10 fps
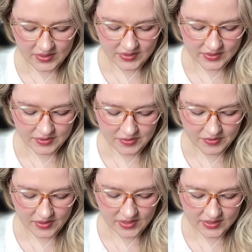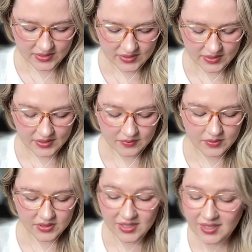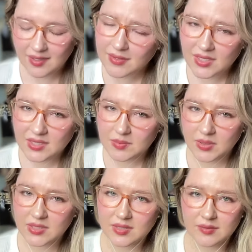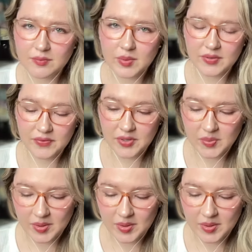So this was kind of an expensive perfume.